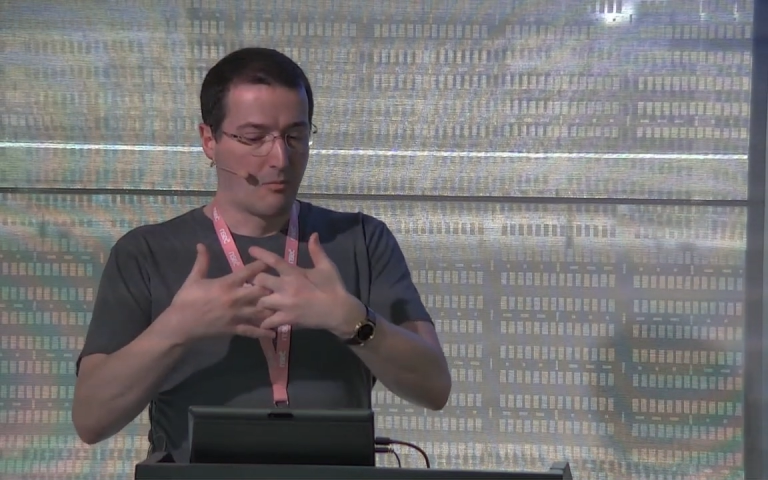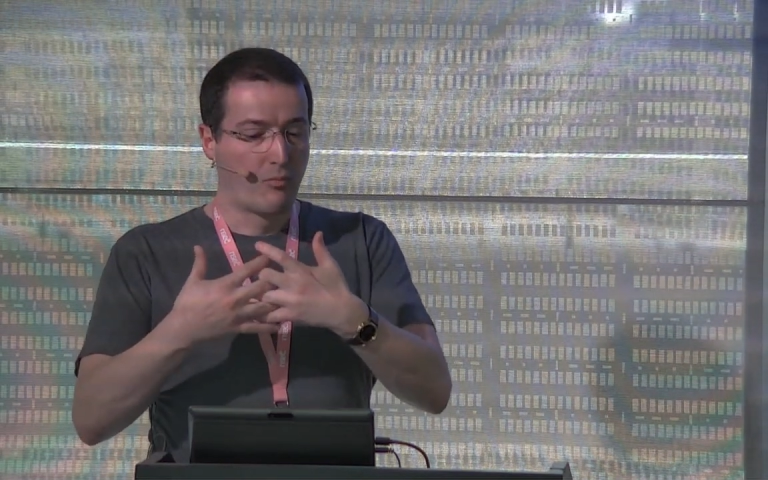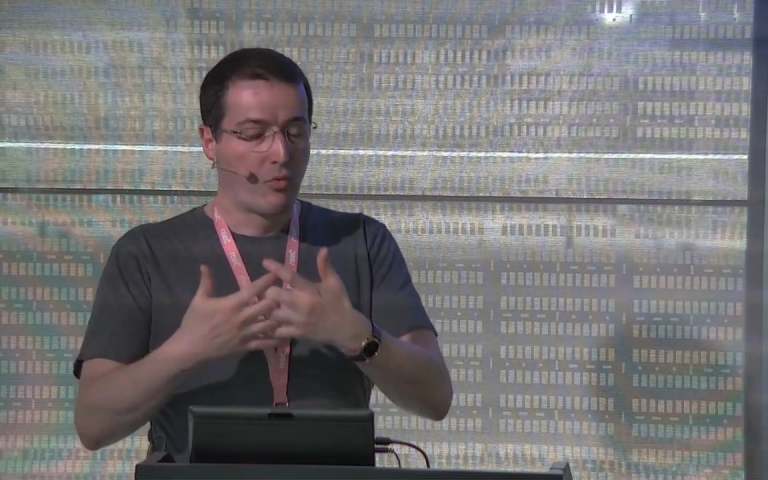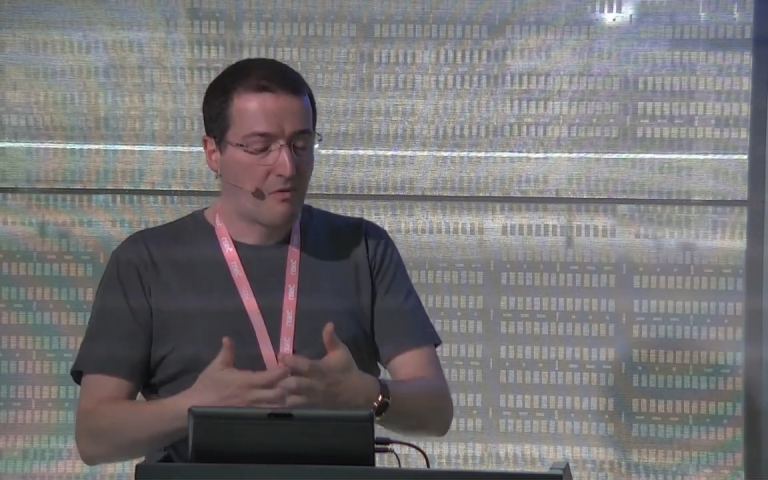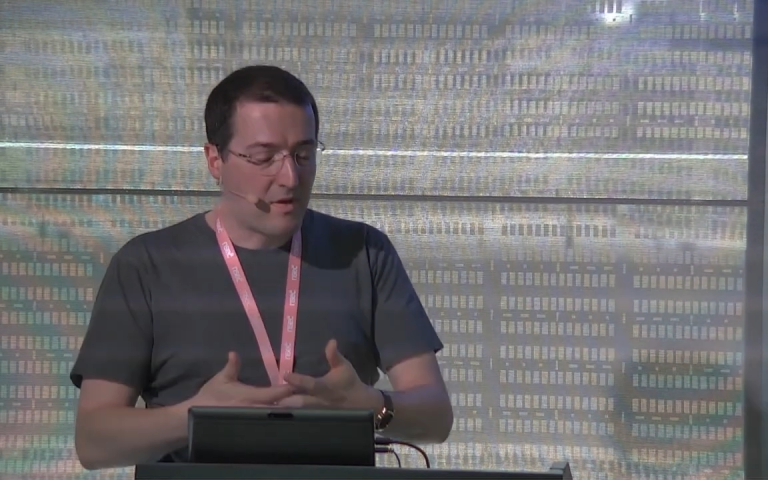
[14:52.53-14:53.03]

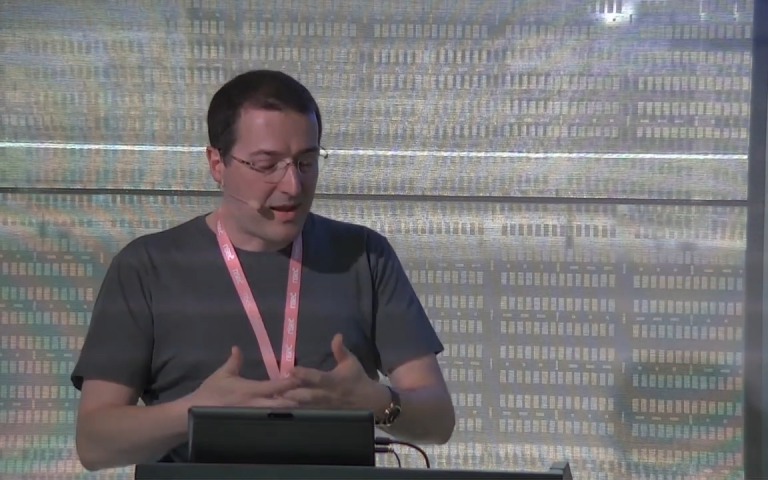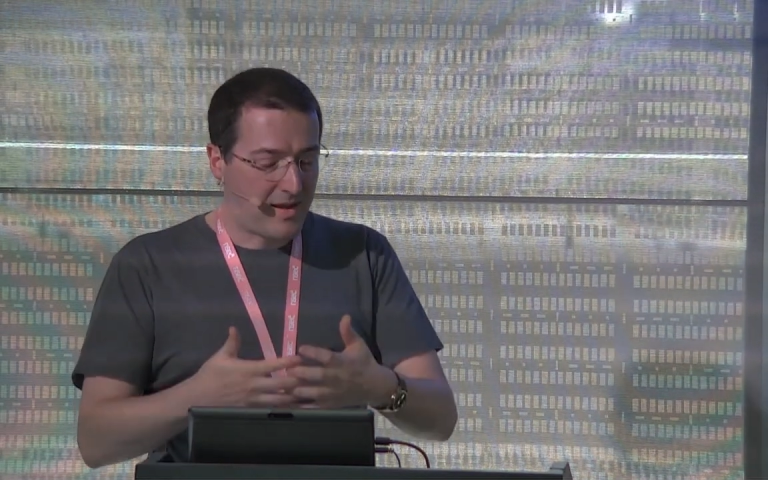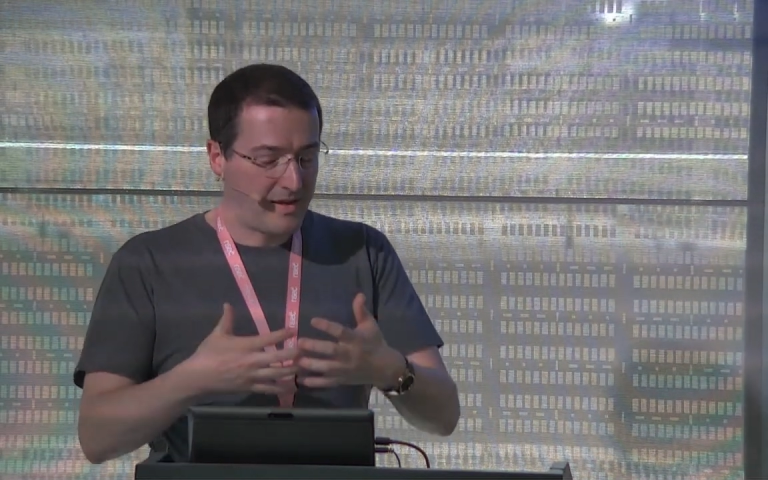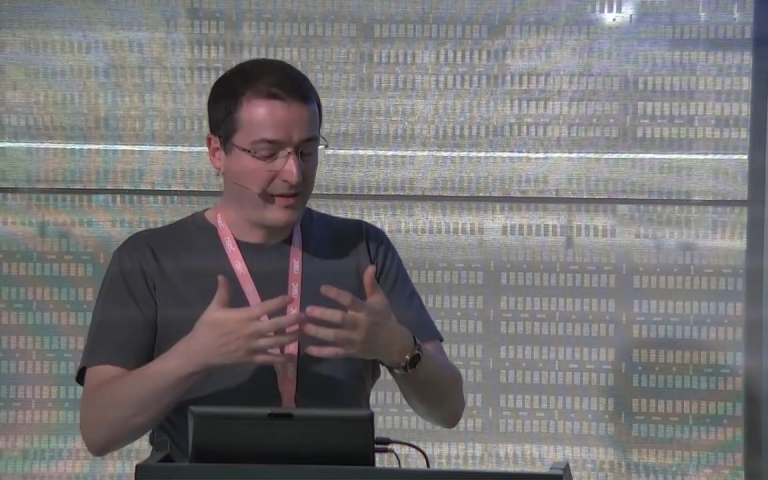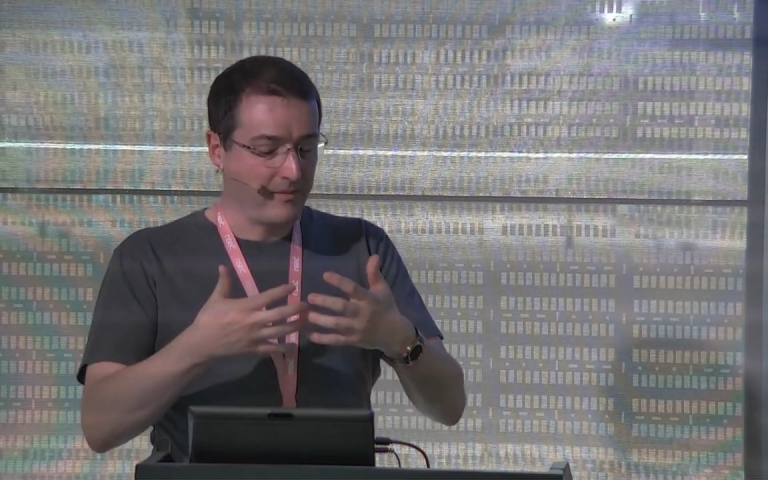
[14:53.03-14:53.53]

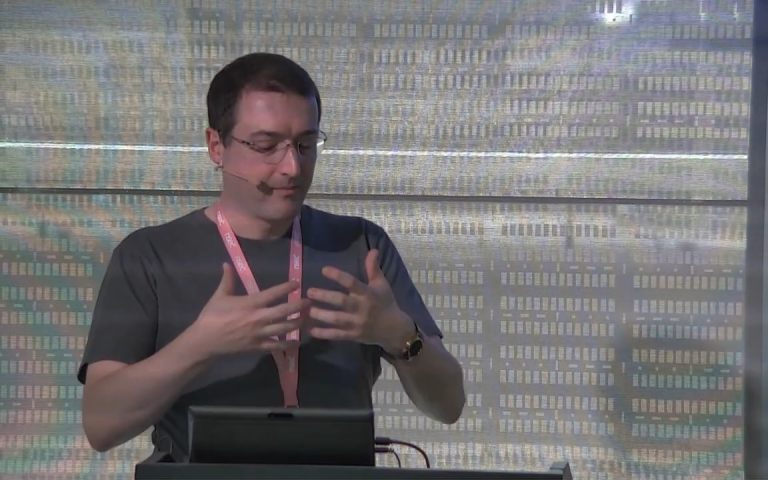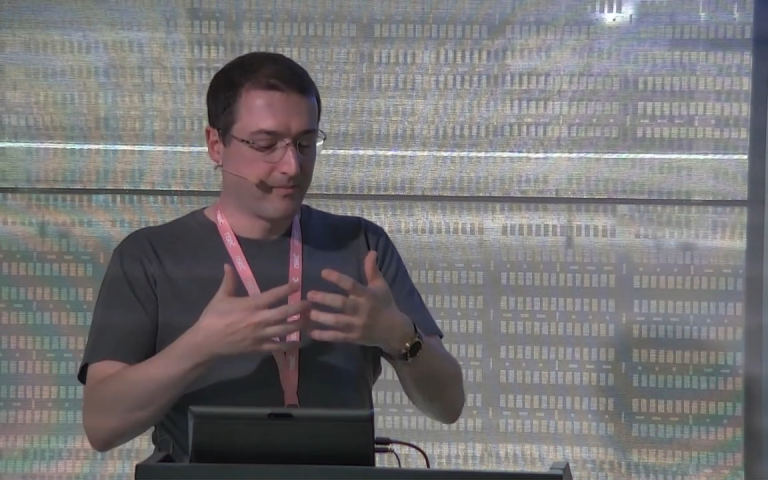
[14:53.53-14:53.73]
provide